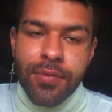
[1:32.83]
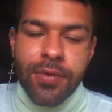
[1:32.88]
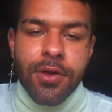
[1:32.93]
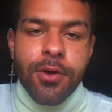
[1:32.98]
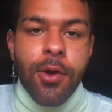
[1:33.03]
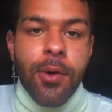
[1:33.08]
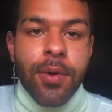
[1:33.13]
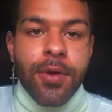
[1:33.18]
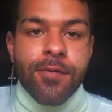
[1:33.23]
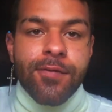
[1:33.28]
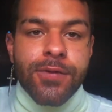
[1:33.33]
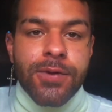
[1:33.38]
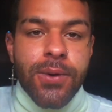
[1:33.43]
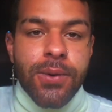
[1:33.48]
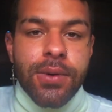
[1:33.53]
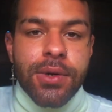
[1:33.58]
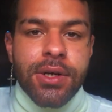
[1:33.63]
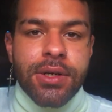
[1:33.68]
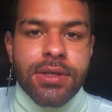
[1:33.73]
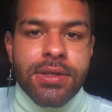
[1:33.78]
going
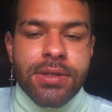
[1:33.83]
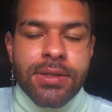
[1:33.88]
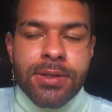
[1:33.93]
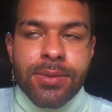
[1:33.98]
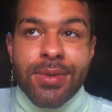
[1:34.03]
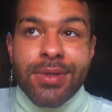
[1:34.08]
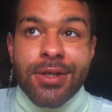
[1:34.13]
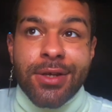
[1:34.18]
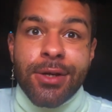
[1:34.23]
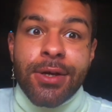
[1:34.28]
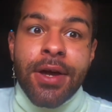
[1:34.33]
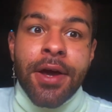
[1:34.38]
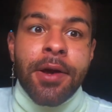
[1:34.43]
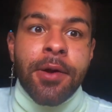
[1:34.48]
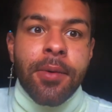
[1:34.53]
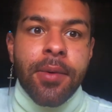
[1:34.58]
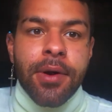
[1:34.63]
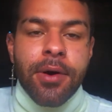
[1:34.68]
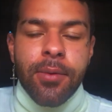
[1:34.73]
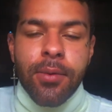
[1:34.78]
towards this week, that you kind of
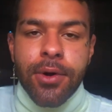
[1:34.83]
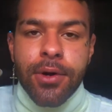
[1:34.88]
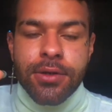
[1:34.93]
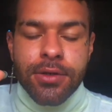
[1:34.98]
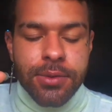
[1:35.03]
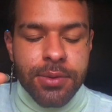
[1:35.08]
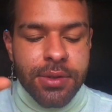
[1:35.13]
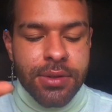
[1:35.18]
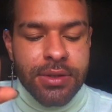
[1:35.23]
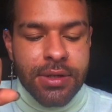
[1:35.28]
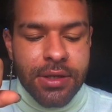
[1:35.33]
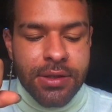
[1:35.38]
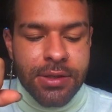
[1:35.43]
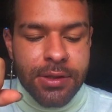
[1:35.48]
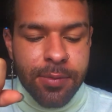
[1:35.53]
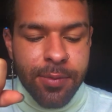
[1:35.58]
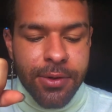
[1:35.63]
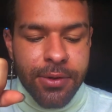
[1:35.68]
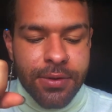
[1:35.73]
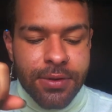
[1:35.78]
want to work towards, I
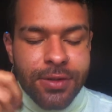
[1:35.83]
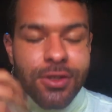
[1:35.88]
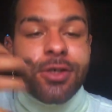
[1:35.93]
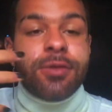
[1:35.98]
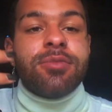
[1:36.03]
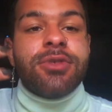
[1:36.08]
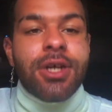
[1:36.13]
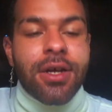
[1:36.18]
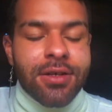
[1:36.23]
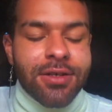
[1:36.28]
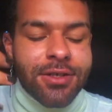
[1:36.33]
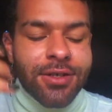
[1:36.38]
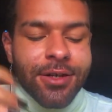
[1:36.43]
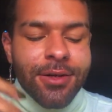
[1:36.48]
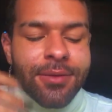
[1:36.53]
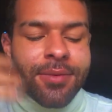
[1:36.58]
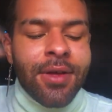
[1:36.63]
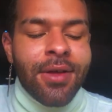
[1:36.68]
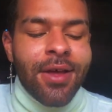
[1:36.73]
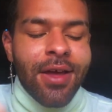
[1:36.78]
suppose, the object, you
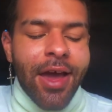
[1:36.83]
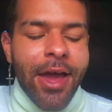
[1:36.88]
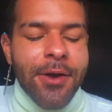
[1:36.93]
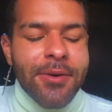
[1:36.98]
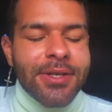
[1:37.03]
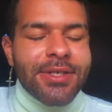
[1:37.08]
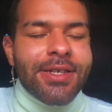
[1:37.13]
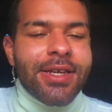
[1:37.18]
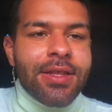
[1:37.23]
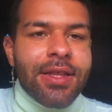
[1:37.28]
know, I would say